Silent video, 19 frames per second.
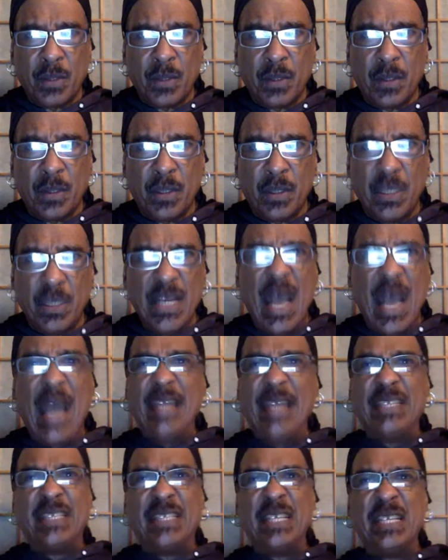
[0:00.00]
In
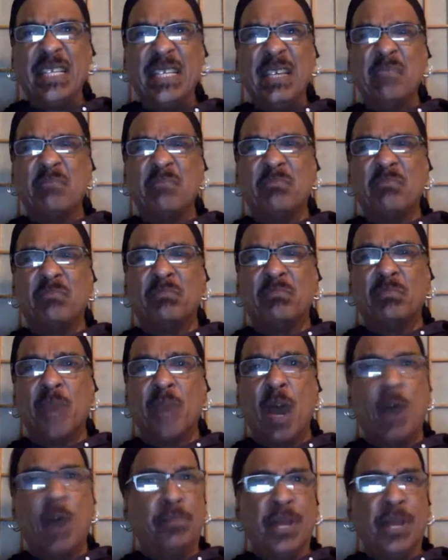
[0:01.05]
Haiti,
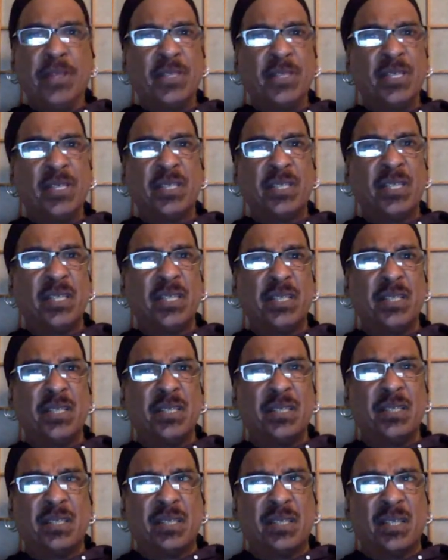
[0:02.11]
our brothers and
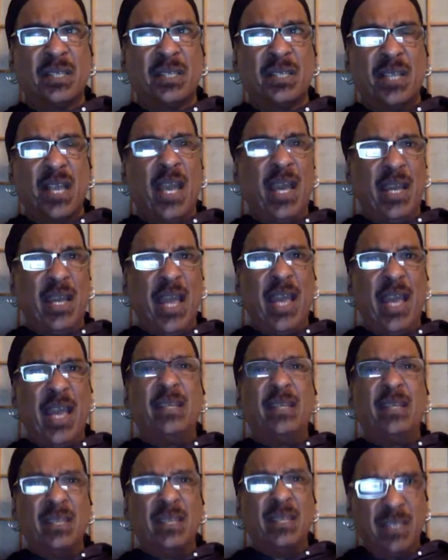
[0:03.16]
sisters had
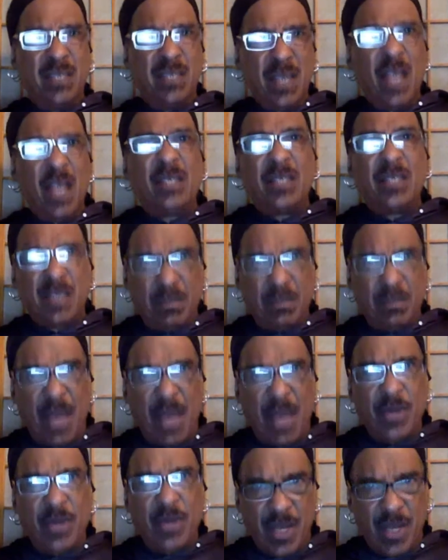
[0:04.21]
just about
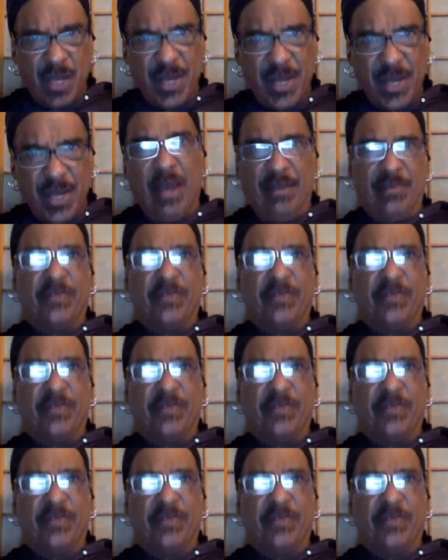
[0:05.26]
enough.